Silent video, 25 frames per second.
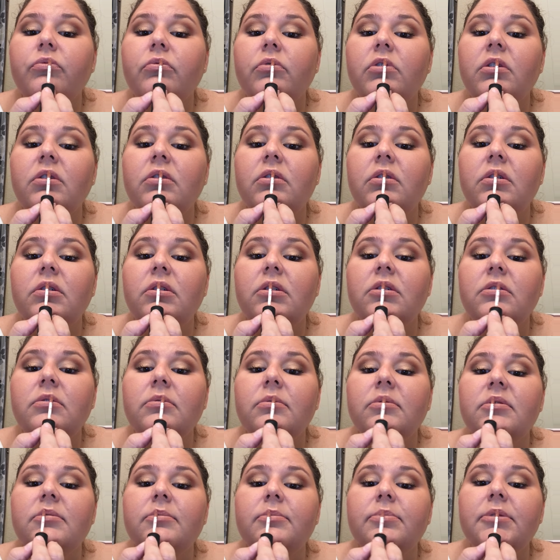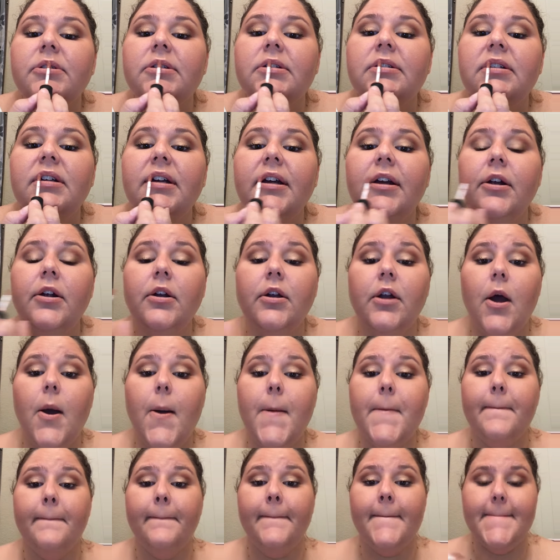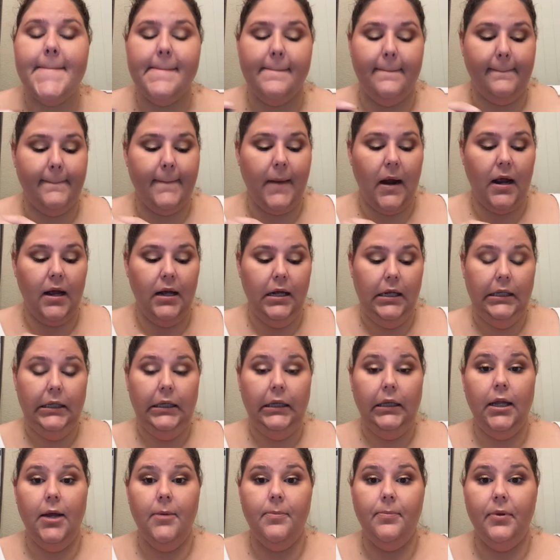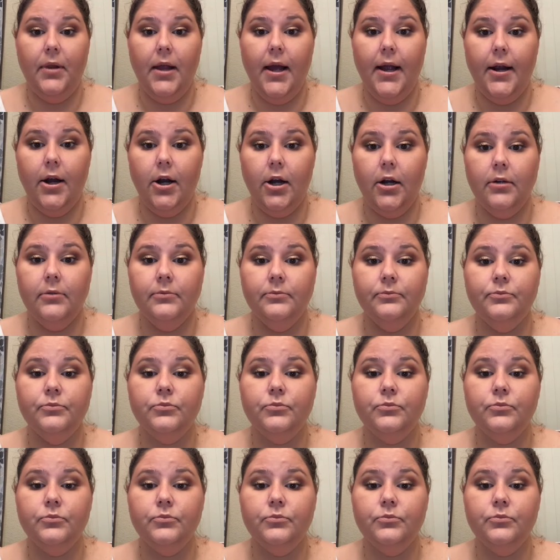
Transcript: You want to know what brick layer? No. Lip layer.